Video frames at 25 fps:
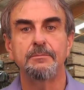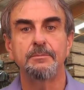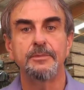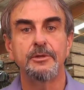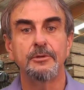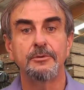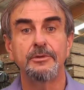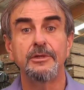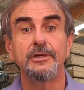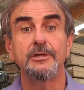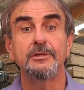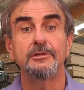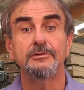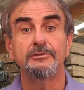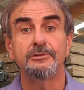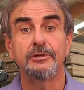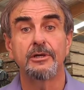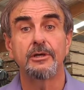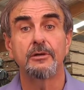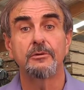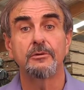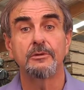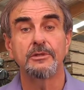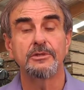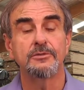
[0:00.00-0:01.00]
and building
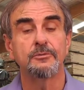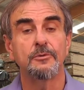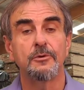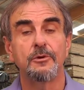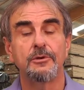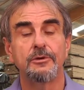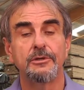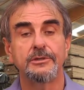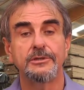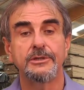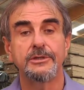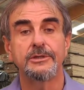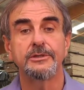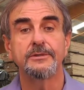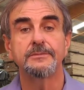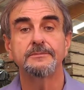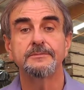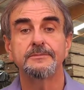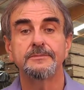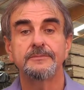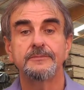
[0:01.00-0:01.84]
control is warranted.